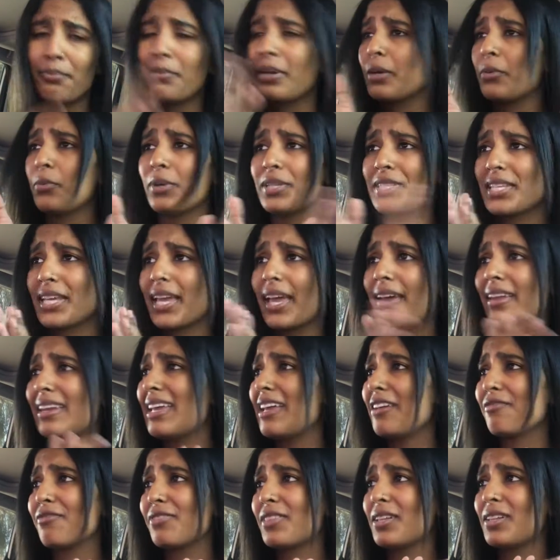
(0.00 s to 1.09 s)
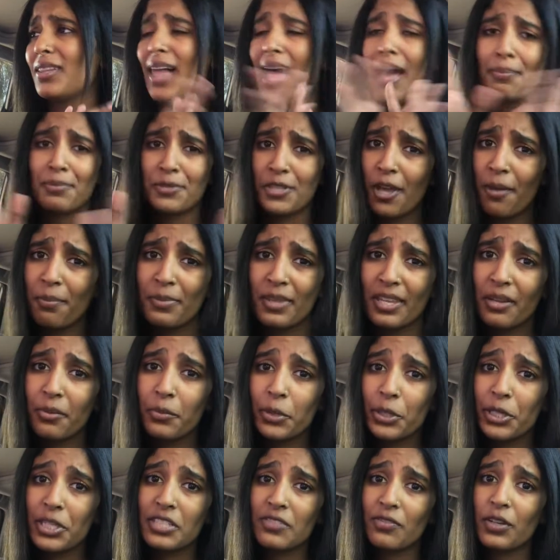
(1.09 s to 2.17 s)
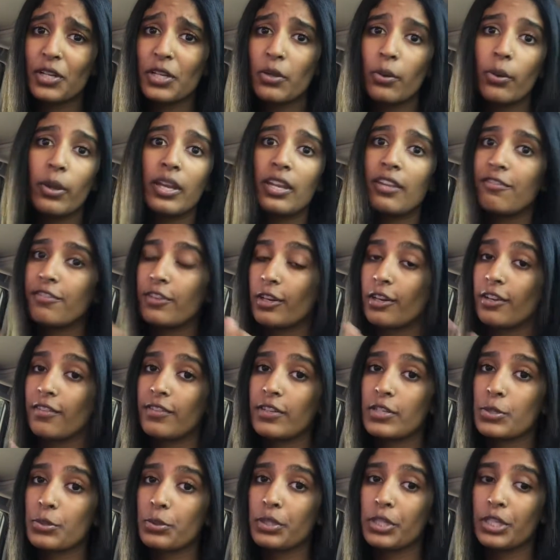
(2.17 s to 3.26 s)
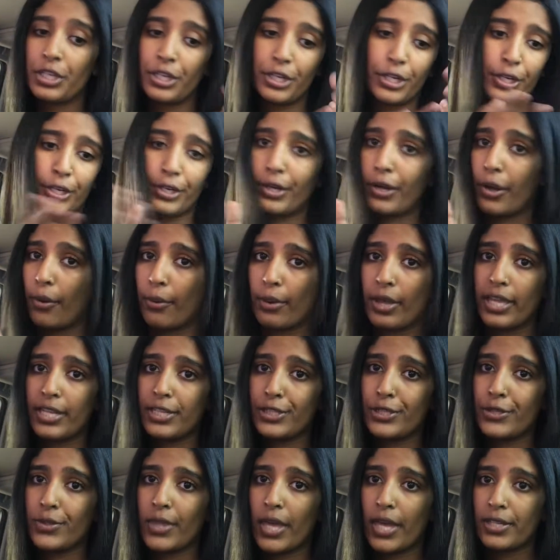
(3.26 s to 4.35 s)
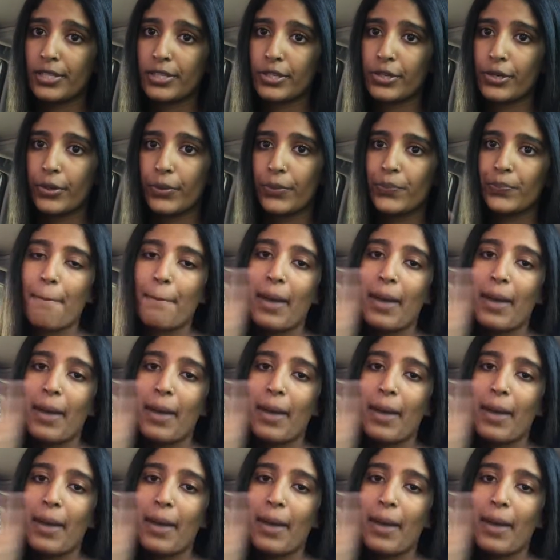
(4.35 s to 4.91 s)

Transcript: But once again, if the laptop thing works for you and if you're a visual learner, go ahead and do that too.